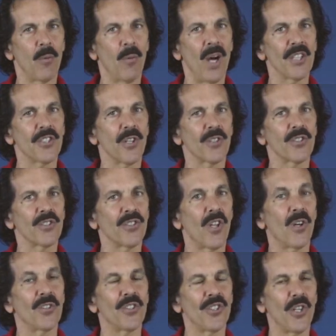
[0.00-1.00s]
Watch,
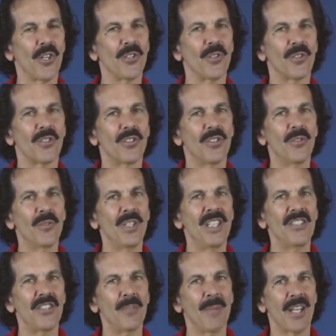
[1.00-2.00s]
I'll show you 2
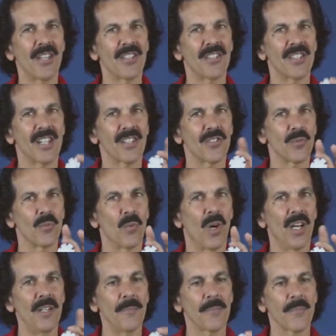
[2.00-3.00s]
easy methods. That's
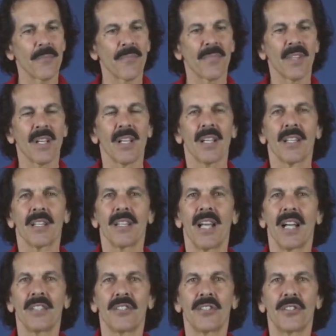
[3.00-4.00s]
1,
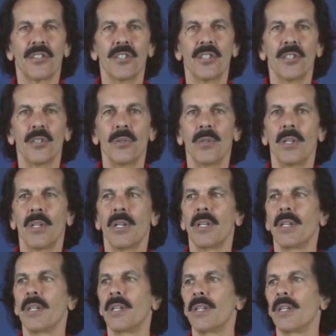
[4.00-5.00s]
that's 2,
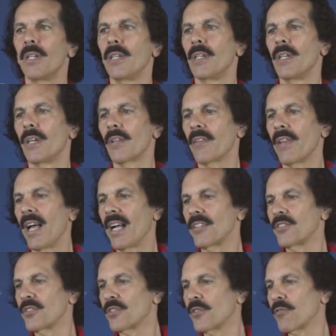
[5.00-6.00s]

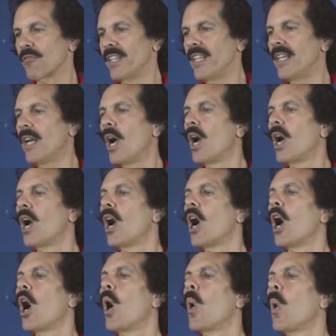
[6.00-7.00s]
That's 3.
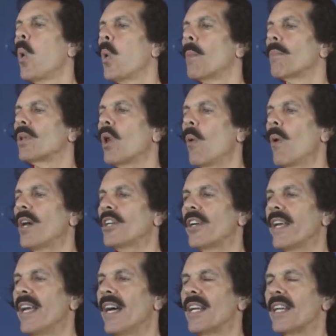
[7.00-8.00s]
Blow on
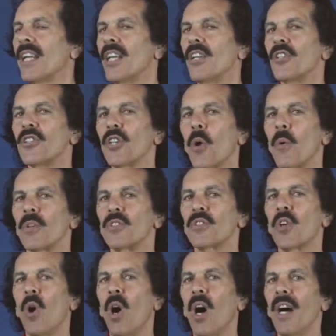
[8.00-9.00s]
your hand, show it's
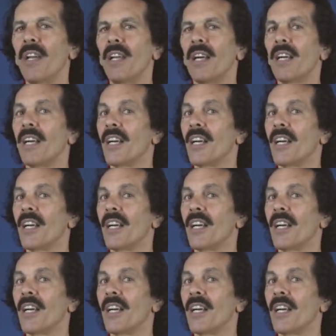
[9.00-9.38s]
gone.